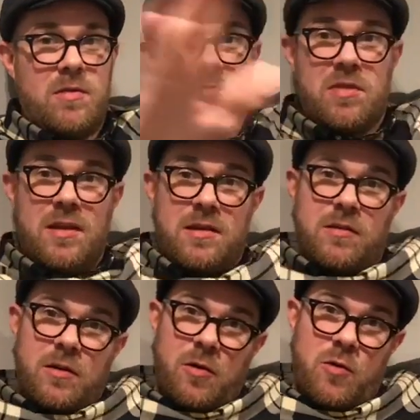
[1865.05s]
but then you
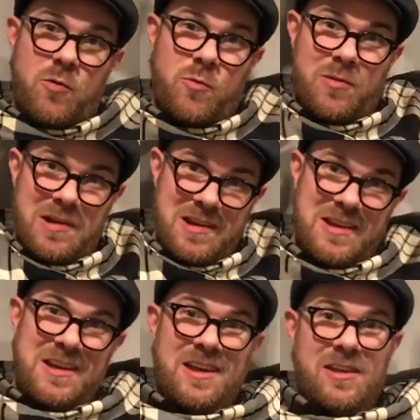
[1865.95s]
got
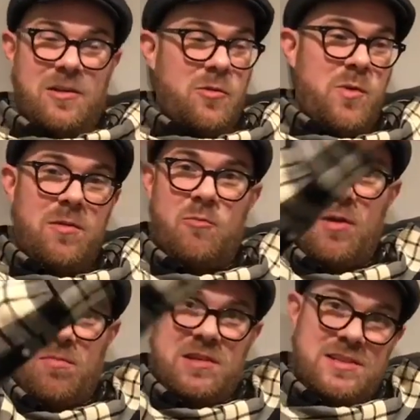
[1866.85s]
I don't know,
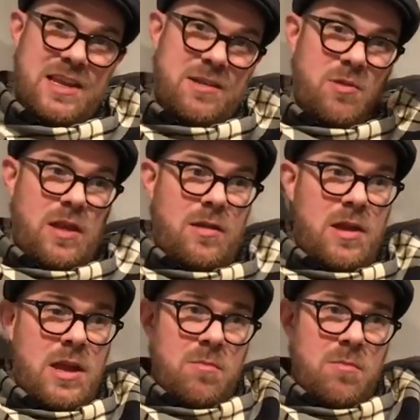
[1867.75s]
Wembley Stadium or that.